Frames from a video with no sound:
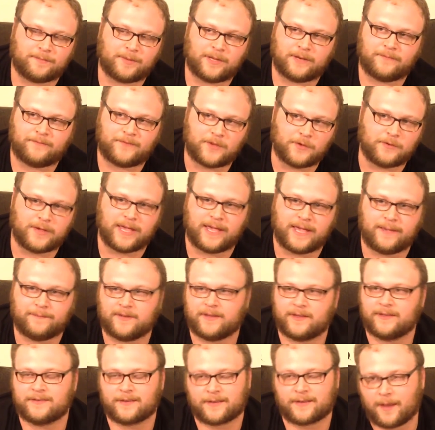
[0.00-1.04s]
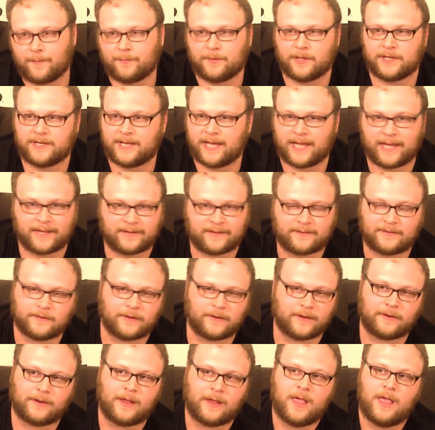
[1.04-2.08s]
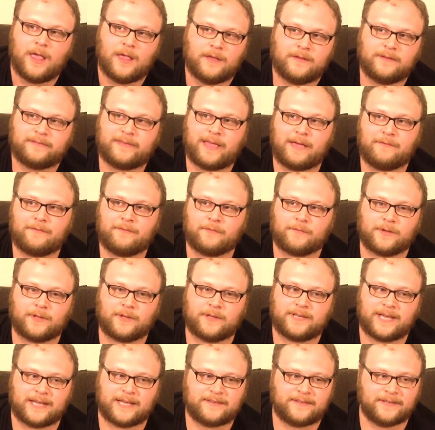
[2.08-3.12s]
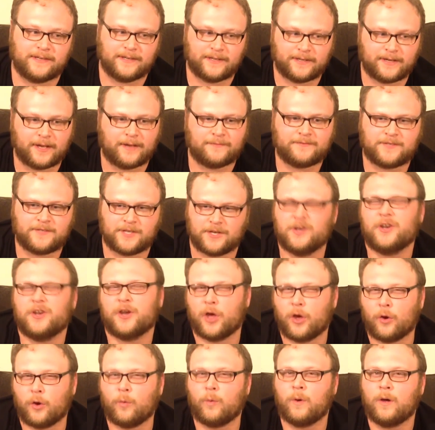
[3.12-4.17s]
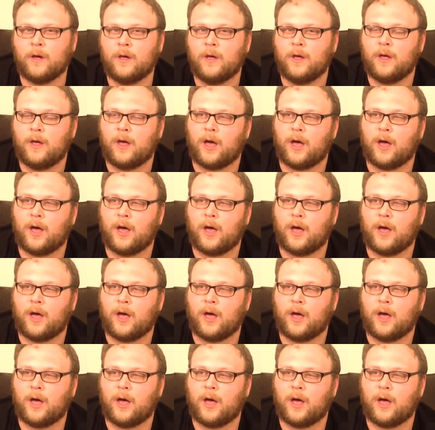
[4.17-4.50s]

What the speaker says: I played a few games against a couple of decks, I just haven't really tested it enough to know